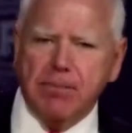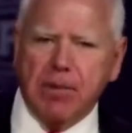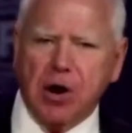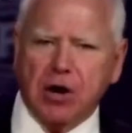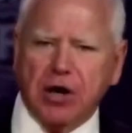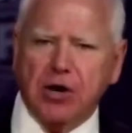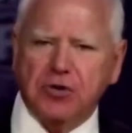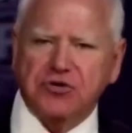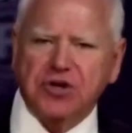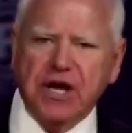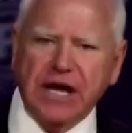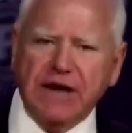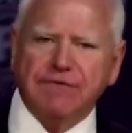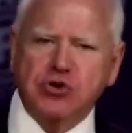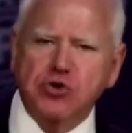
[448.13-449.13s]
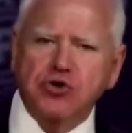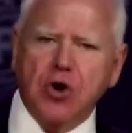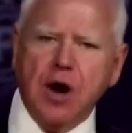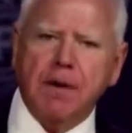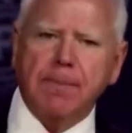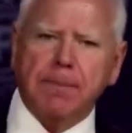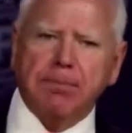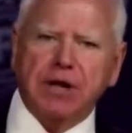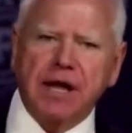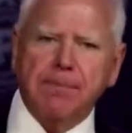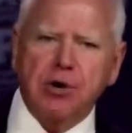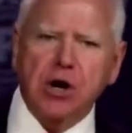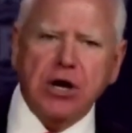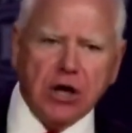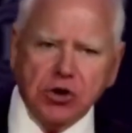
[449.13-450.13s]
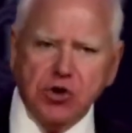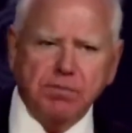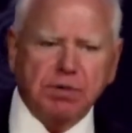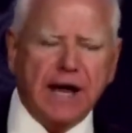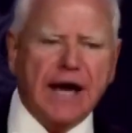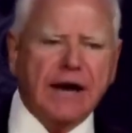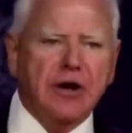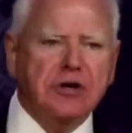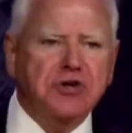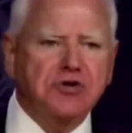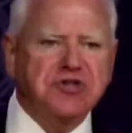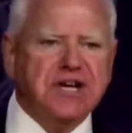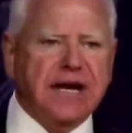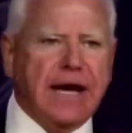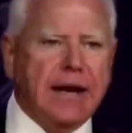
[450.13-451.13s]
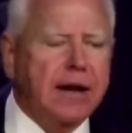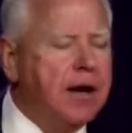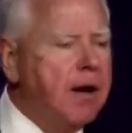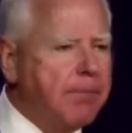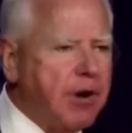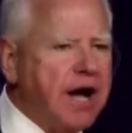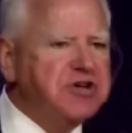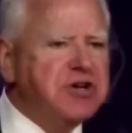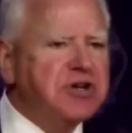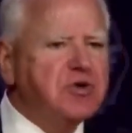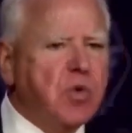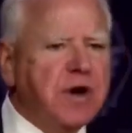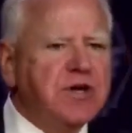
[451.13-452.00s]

to be reported on the FEC form. The